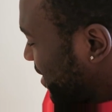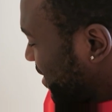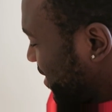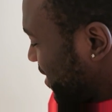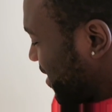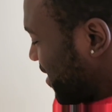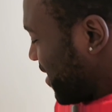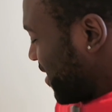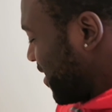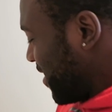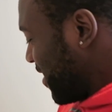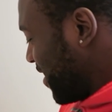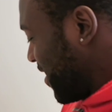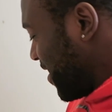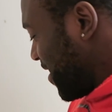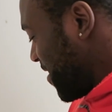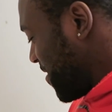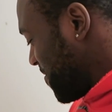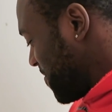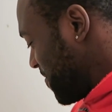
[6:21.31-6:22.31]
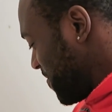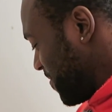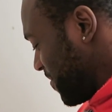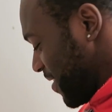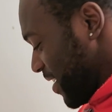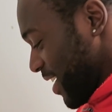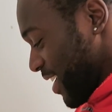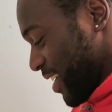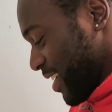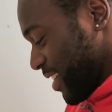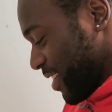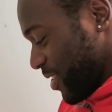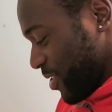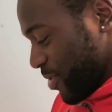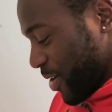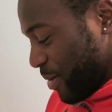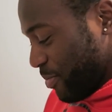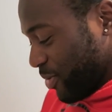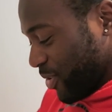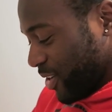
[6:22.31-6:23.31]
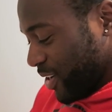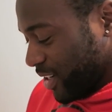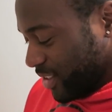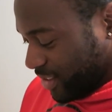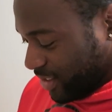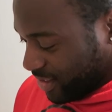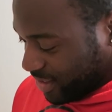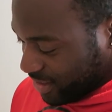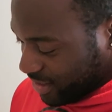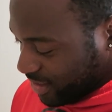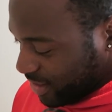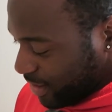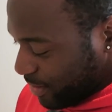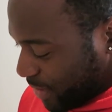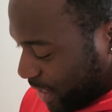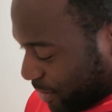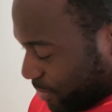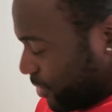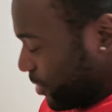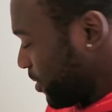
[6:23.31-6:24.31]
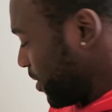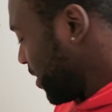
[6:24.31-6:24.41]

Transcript: So yeah, great product, I'm happy